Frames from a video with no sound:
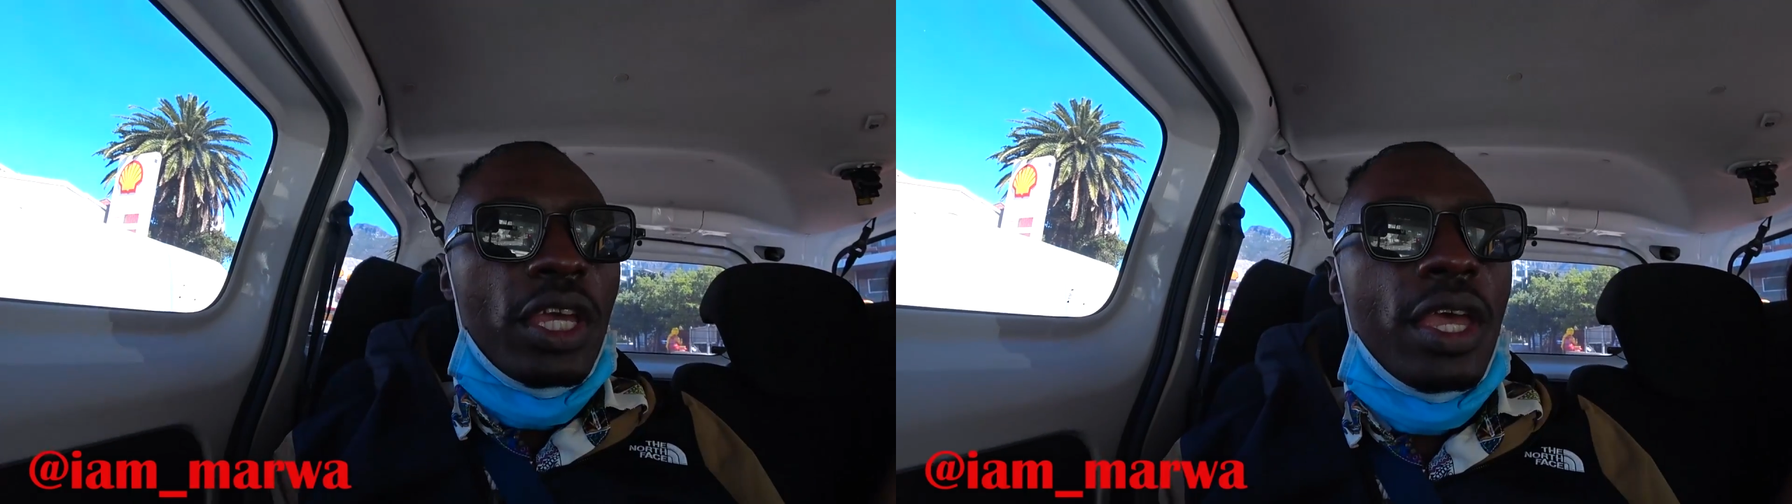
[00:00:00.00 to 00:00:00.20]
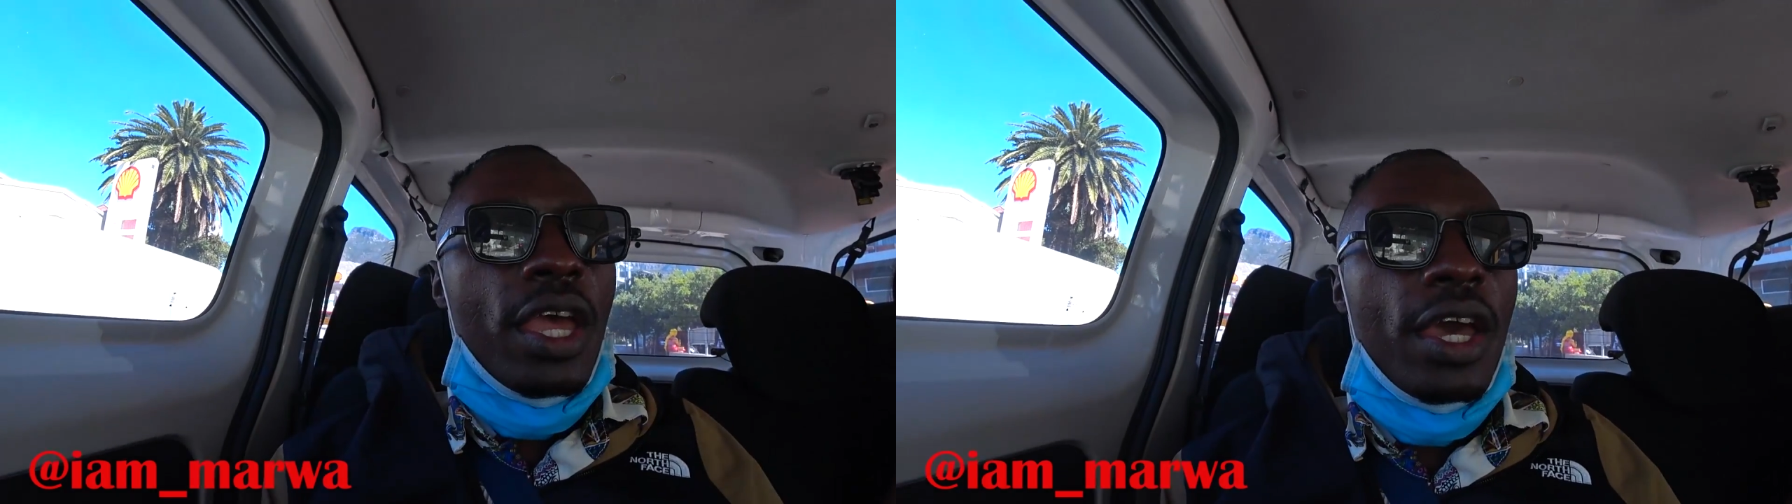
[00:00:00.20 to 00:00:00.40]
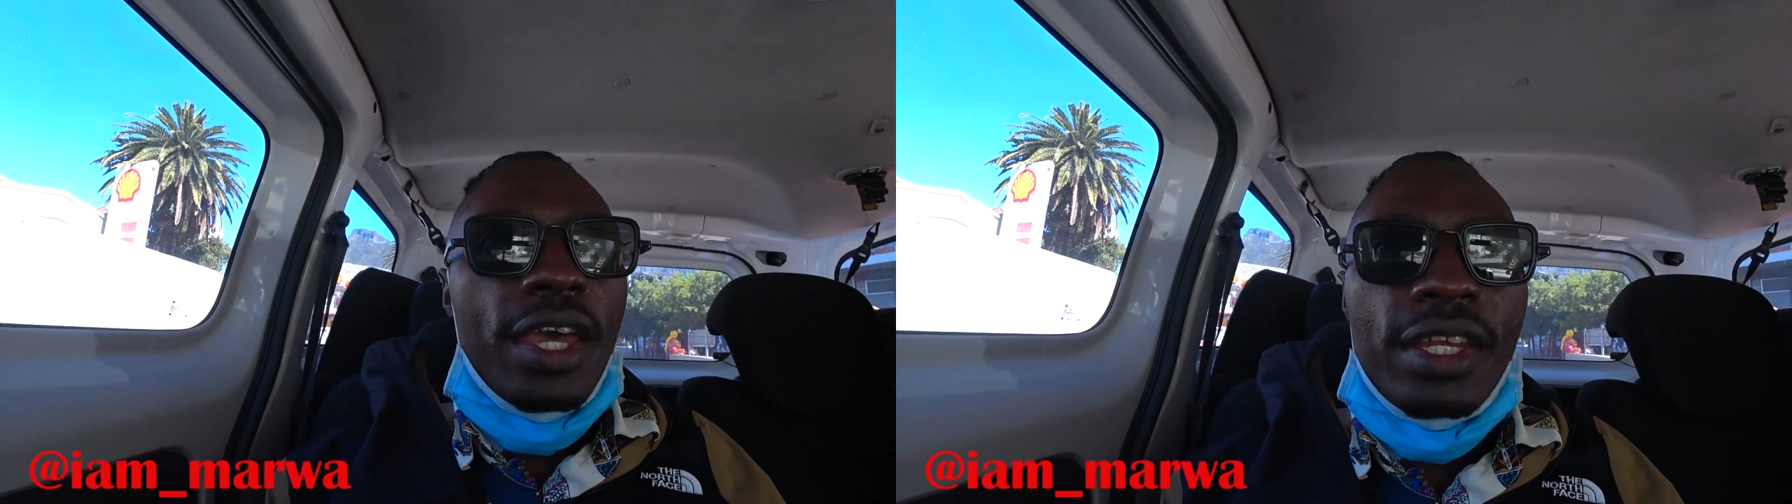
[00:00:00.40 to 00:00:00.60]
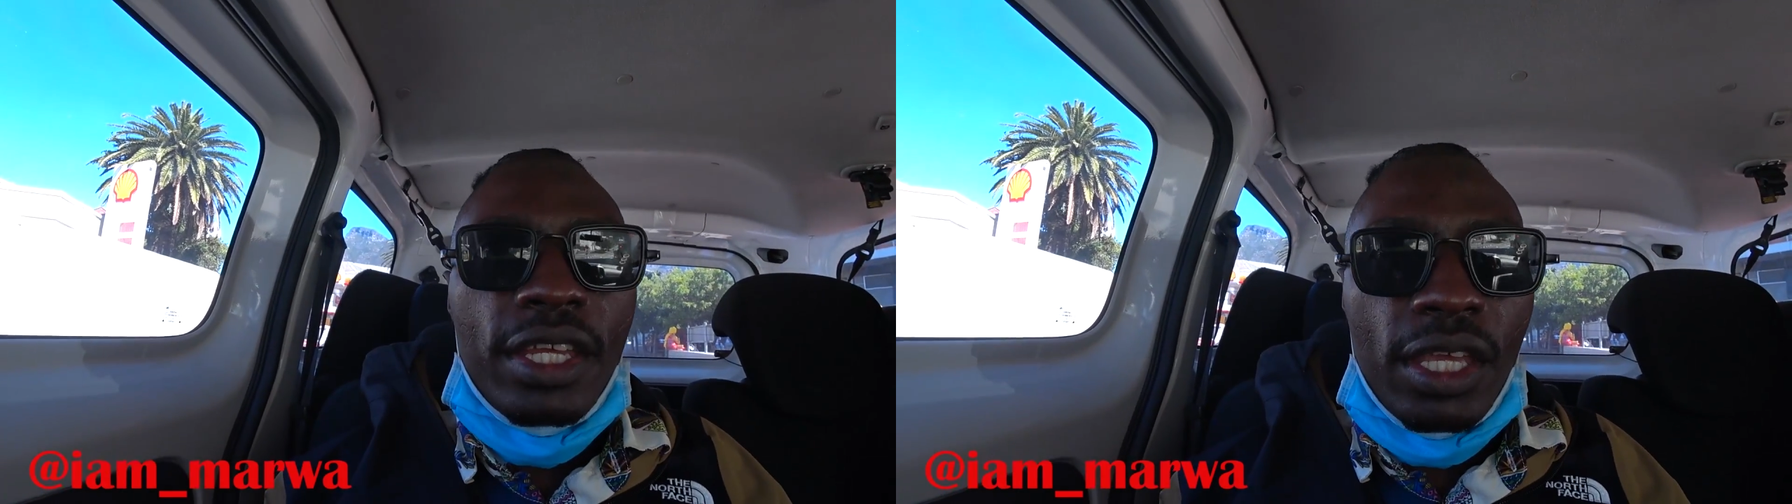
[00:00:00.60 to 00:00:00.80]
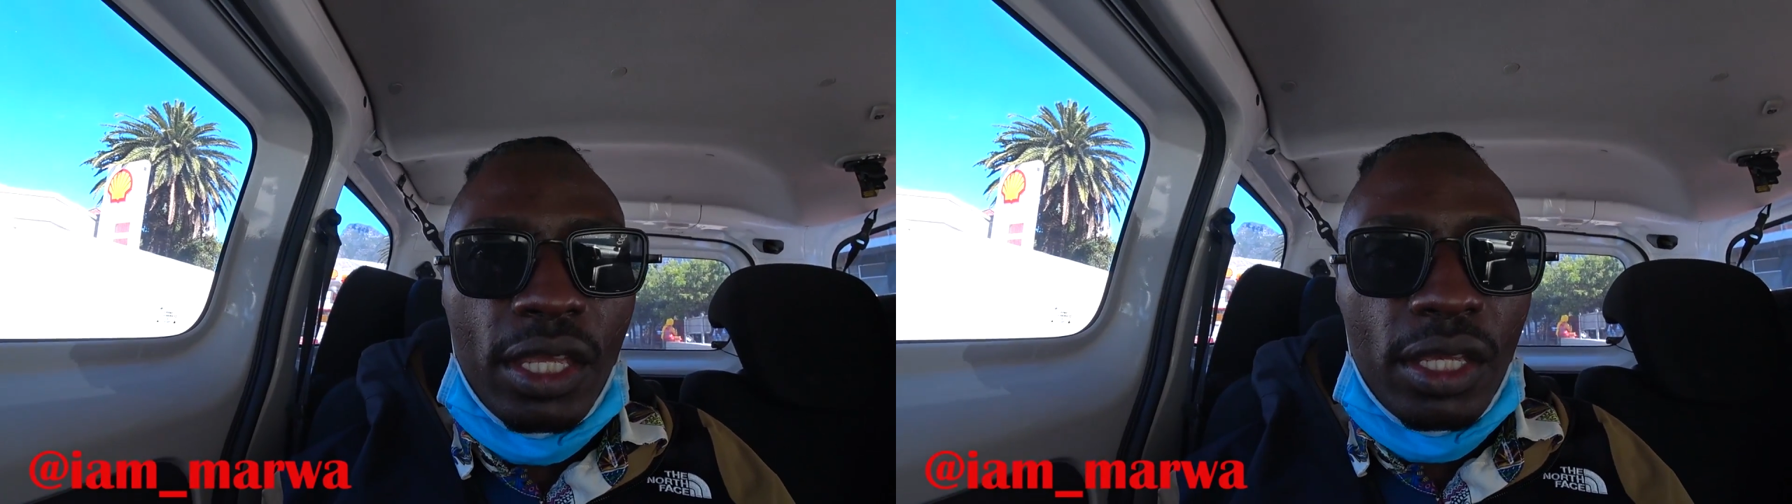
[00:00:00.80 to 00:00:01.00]
here in
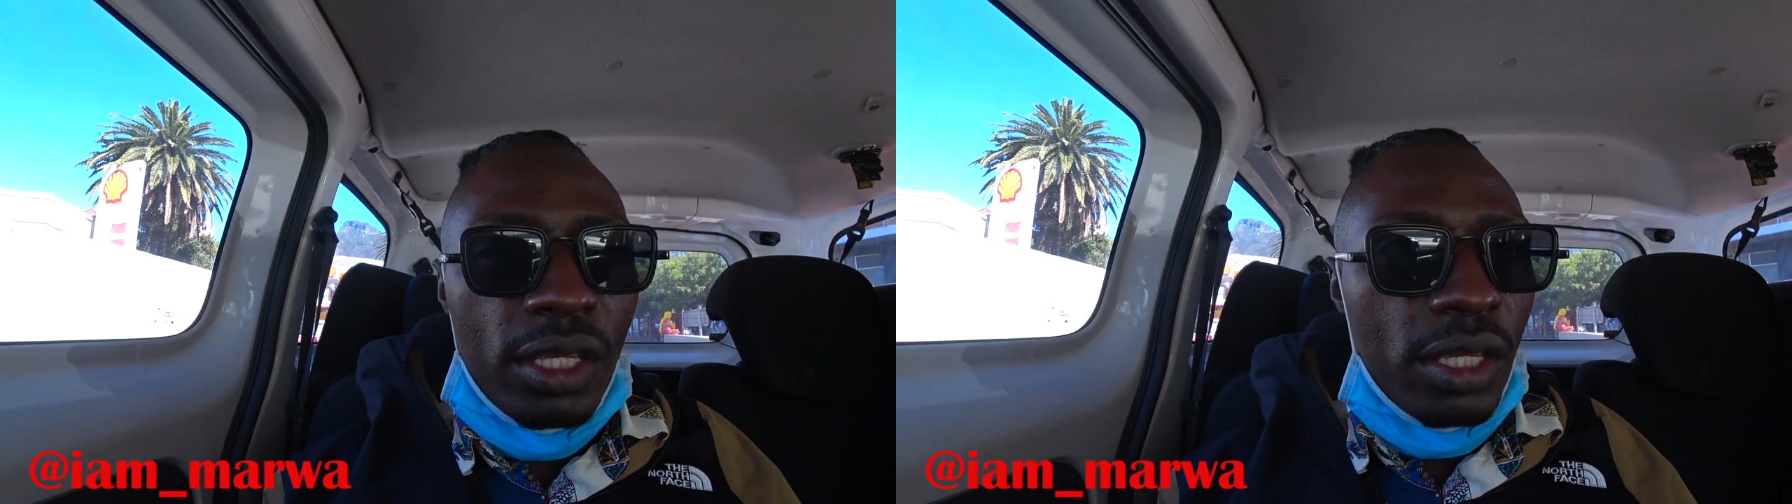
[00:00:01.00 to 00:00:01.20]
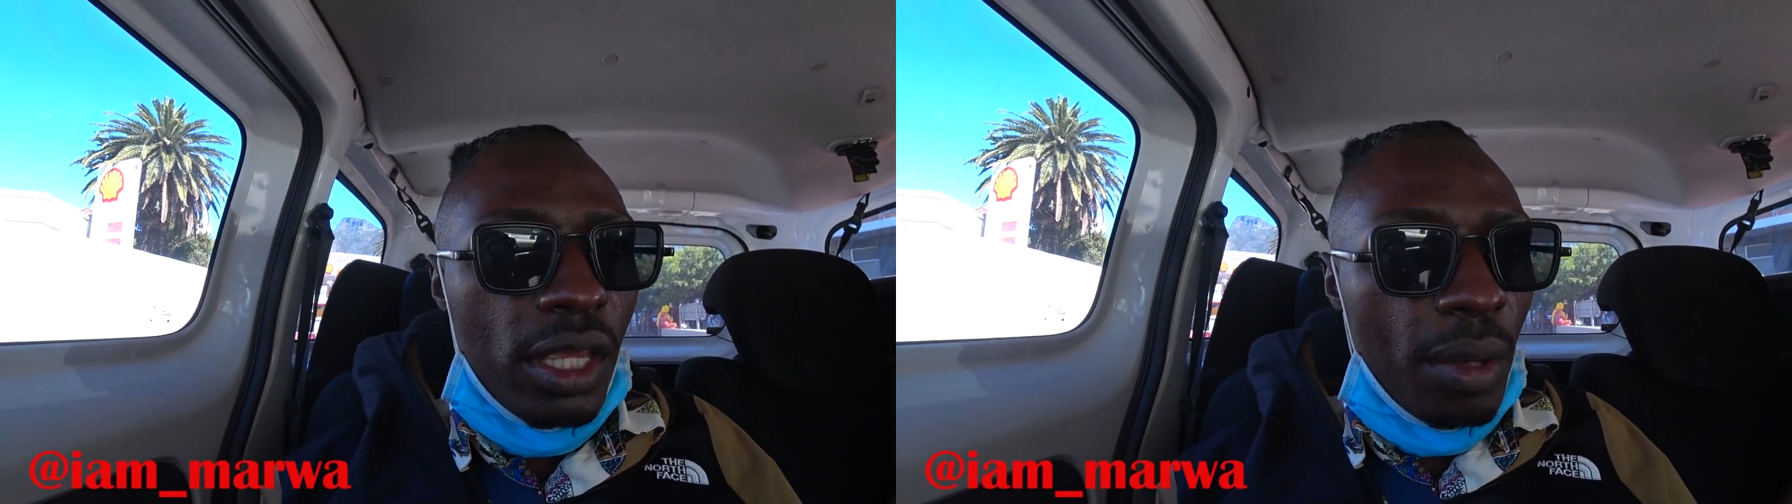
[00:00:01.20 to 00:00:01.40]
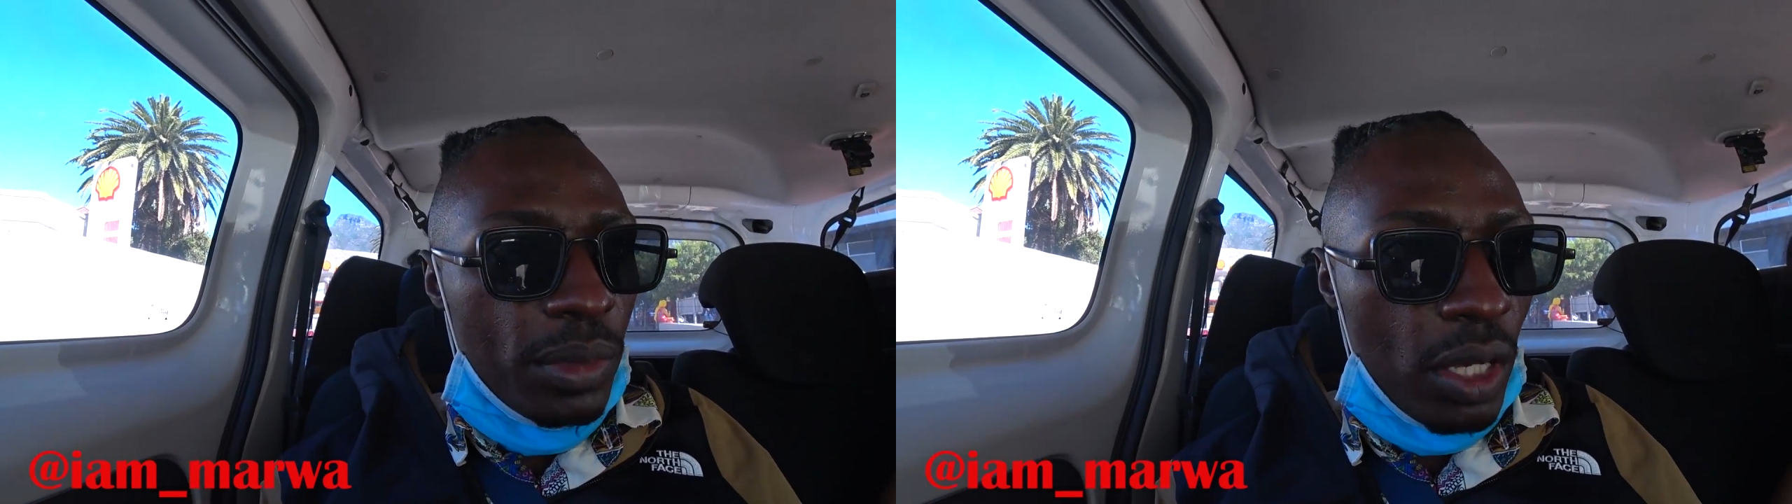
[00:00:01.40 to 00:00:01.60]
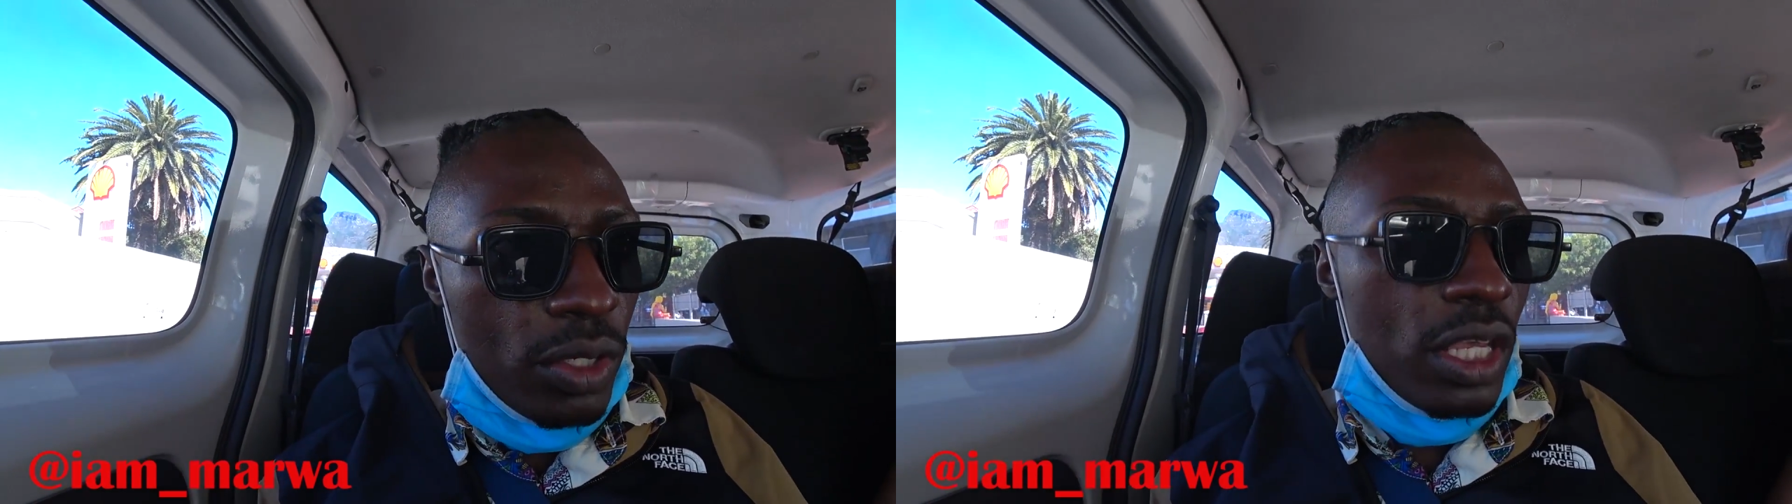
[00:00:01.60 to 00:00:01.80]
Cape Town,